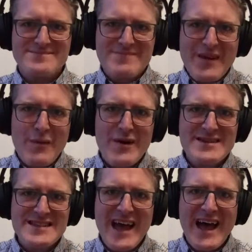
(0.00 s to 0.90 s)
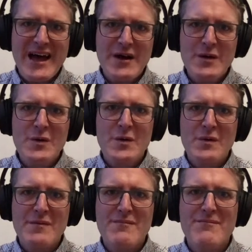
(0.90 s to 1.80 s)
was how
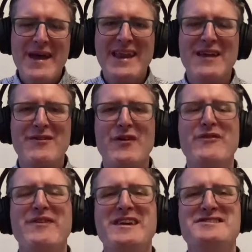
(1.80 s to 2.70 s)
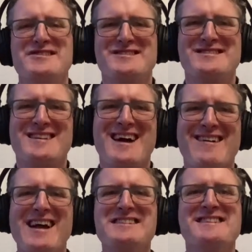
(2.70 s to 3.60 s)
many of those features are
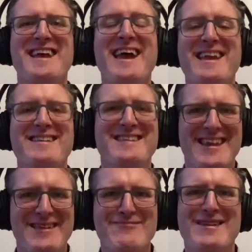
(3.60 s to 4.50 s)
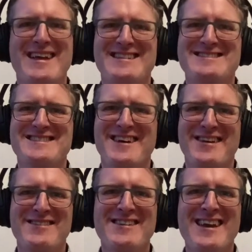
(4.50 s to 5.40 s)
actually hidden in plain
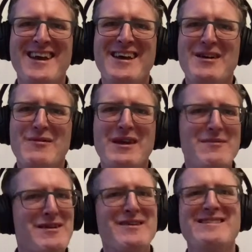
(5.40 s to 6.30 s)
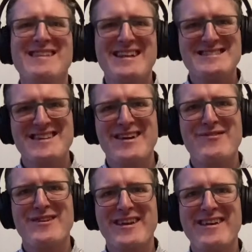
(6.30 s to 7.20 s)
sight. We could be using that site
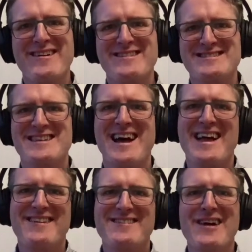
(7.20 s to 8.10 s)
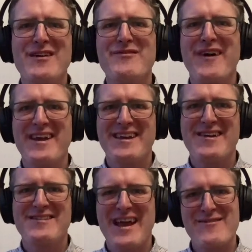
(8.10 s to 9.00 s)
for years and not find
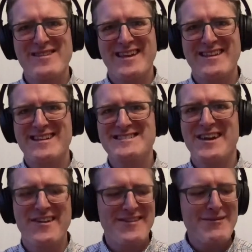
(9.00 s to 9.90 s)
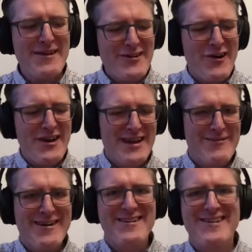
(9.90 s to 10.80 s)
out everything that's on it. And I'm not talking
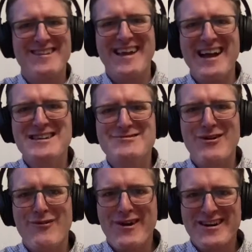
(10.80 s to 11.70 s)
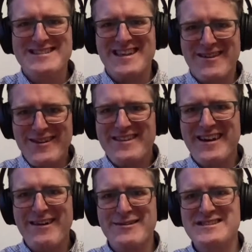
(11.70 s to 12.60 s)
about all the actual words that are in
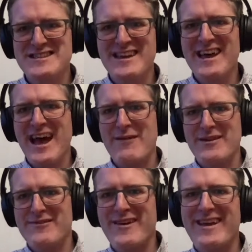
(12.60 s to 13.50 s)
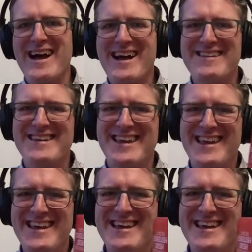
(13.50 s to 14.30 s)
there, which have been very handily